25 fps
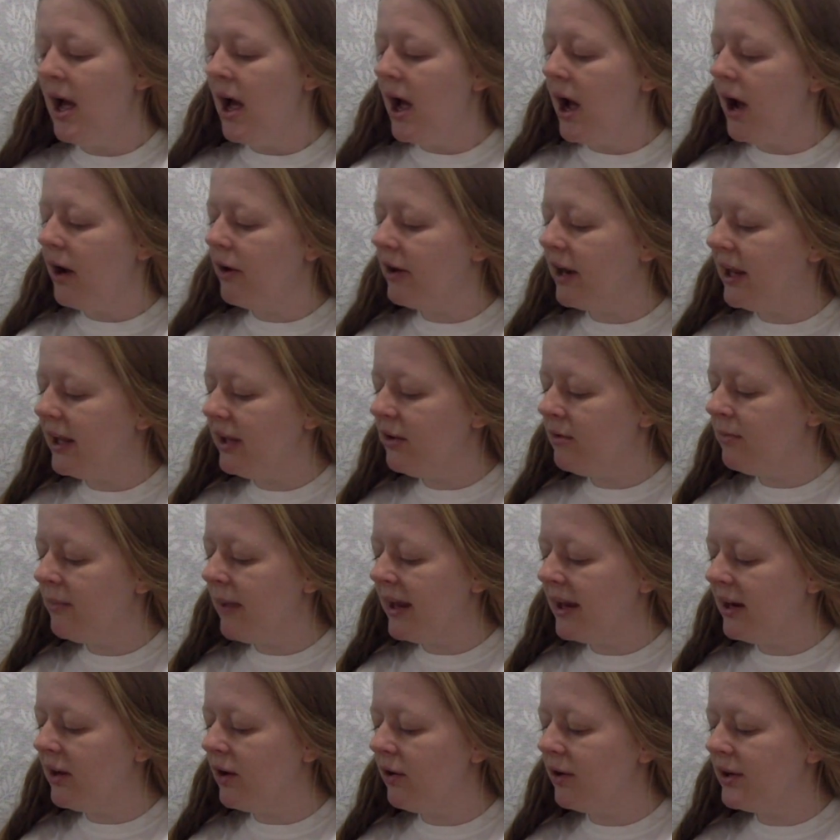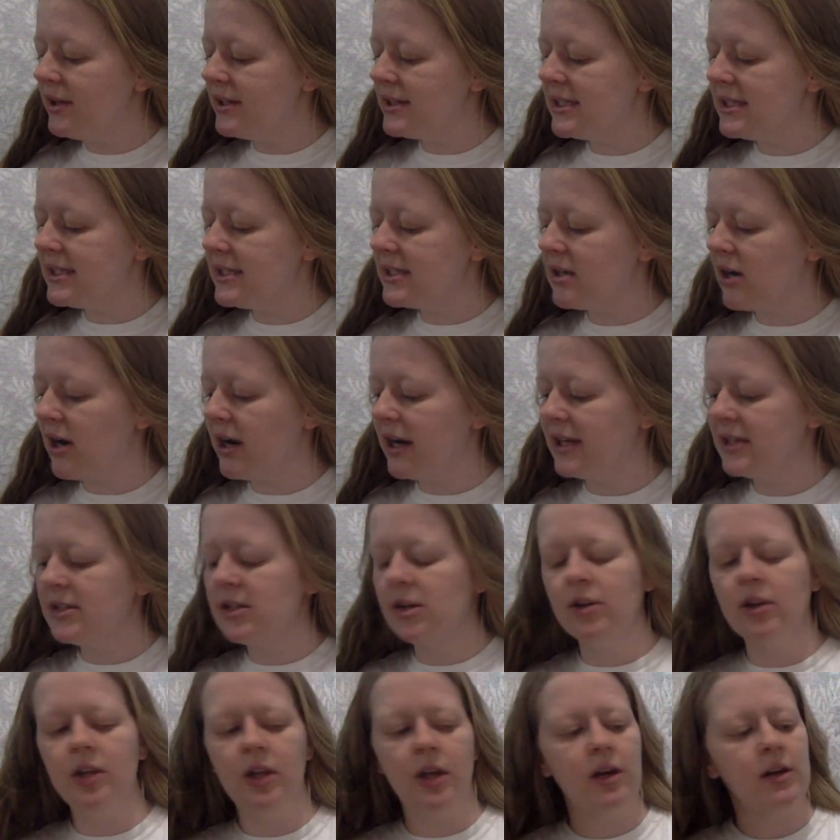Alright, you might notice it's starting to
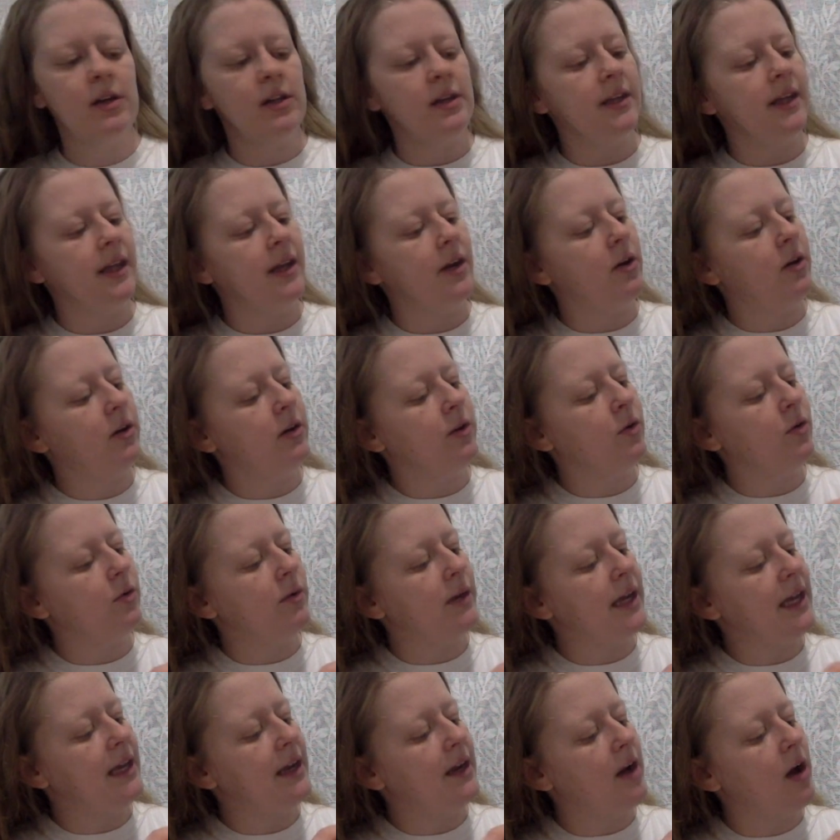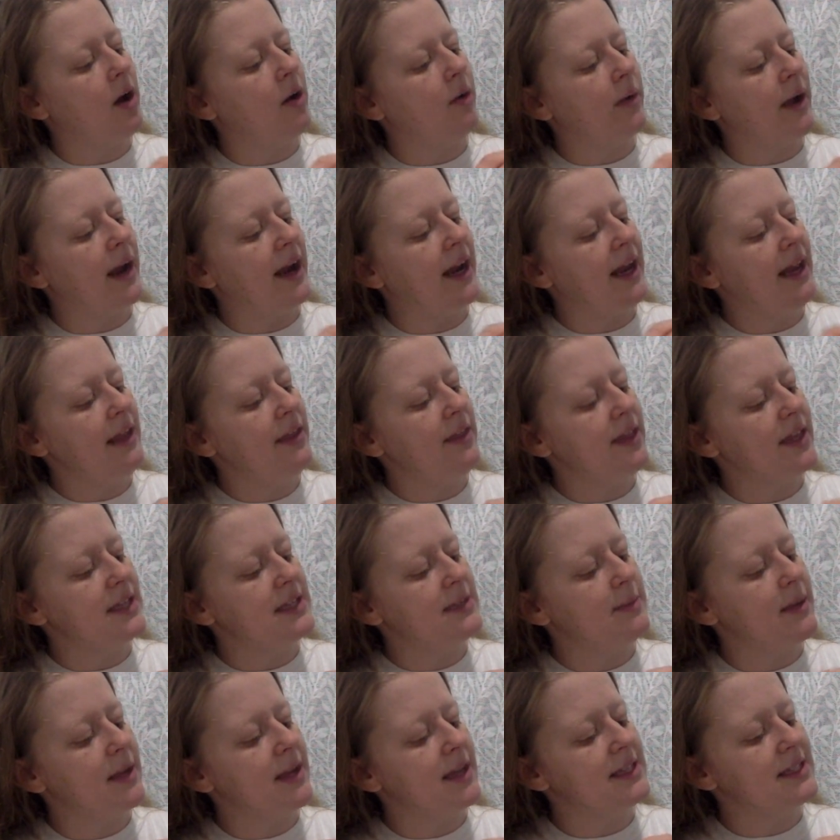look a little green already. That's
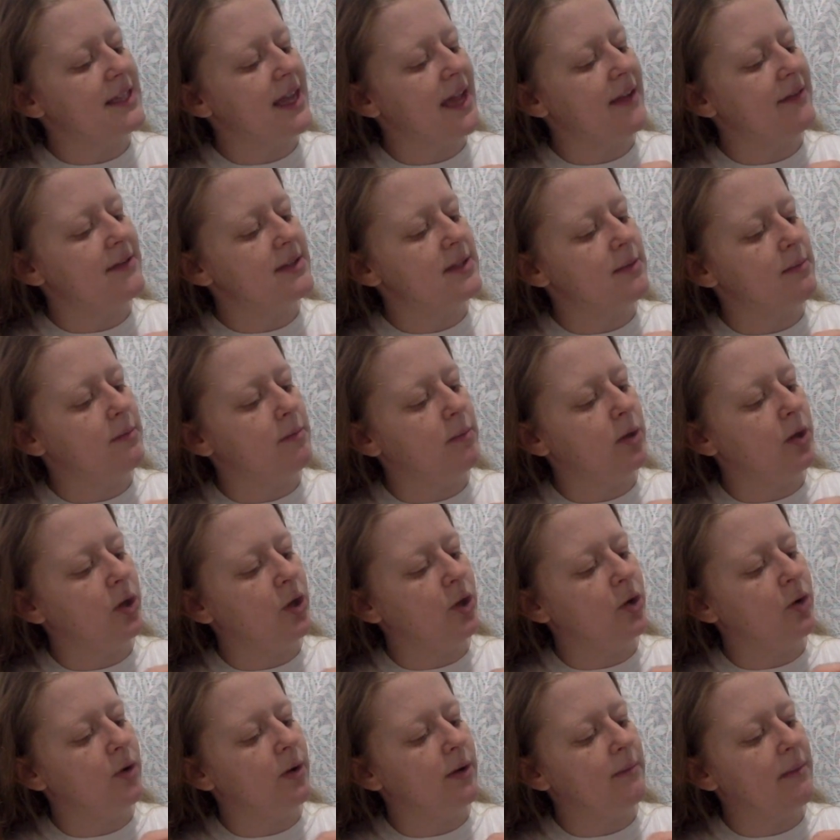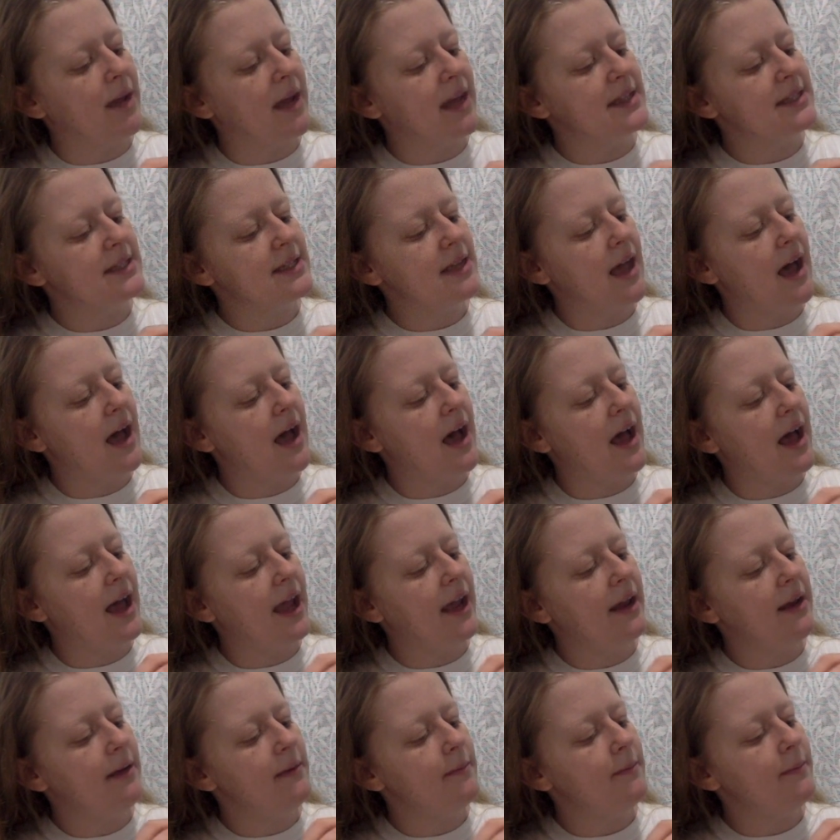because I have some blue in my
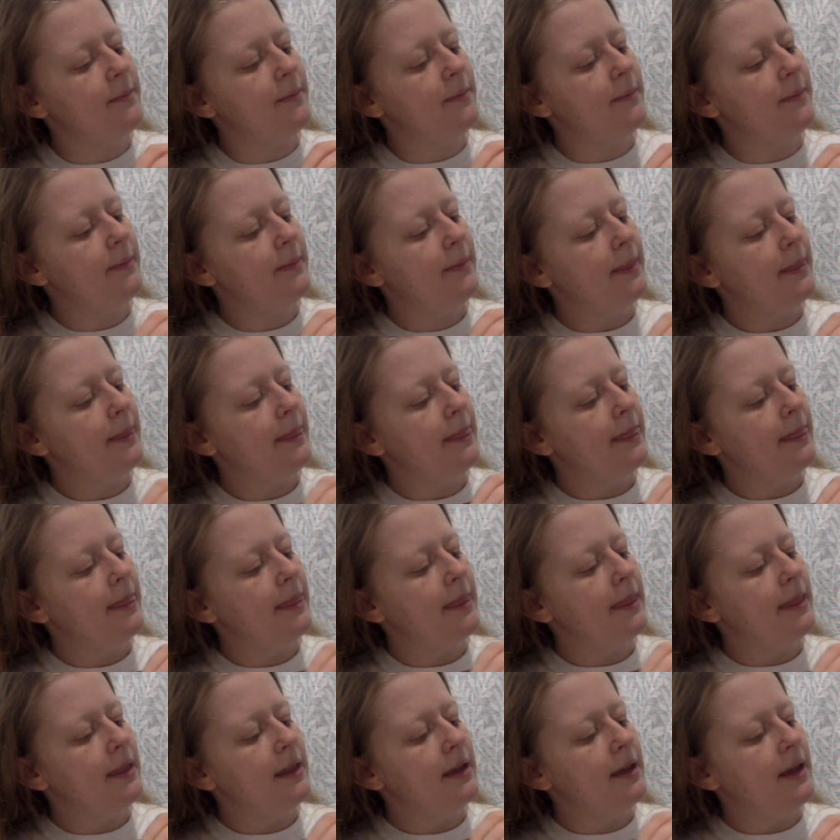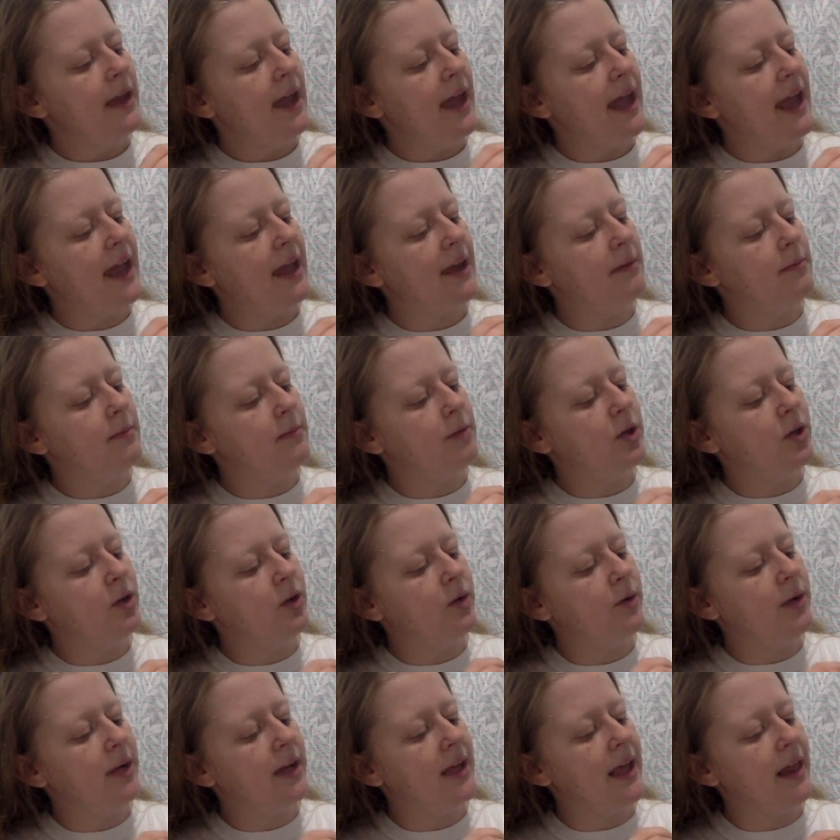sky, and blue
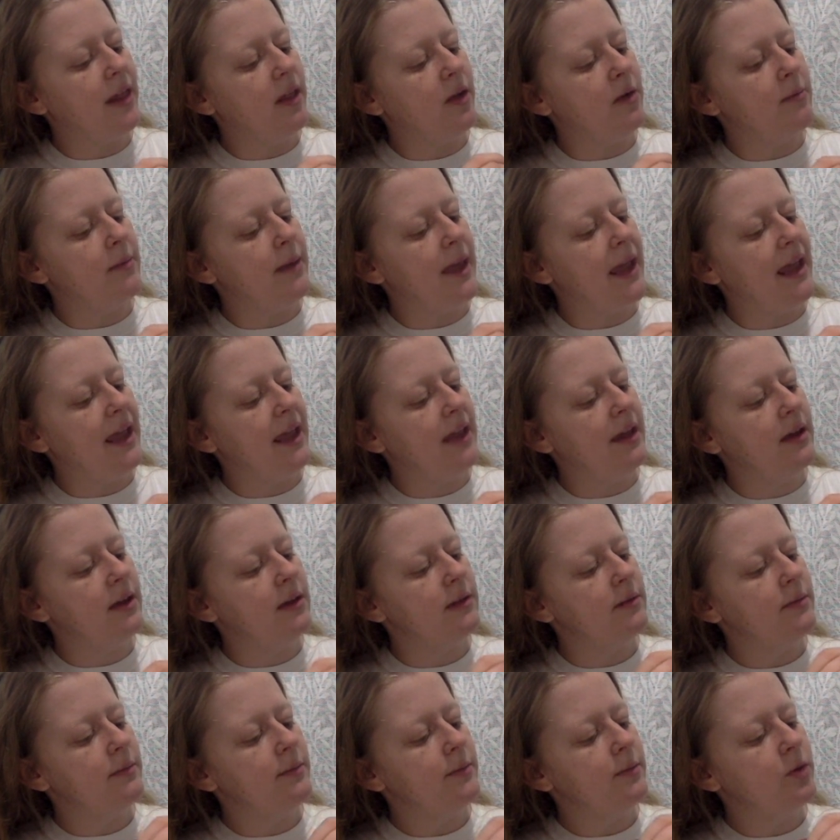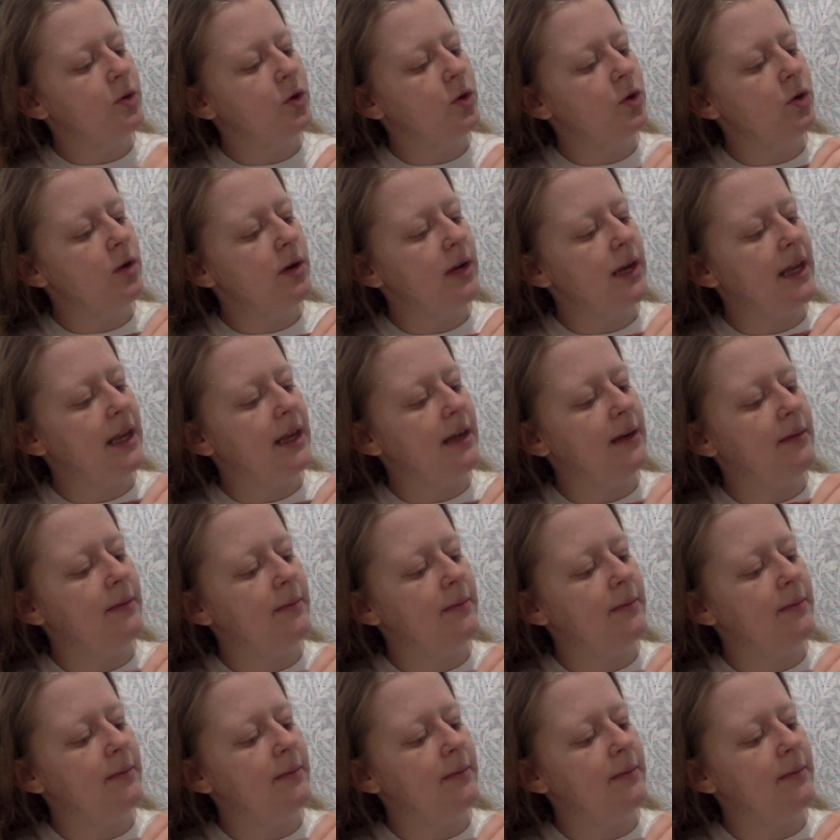and yellow make green.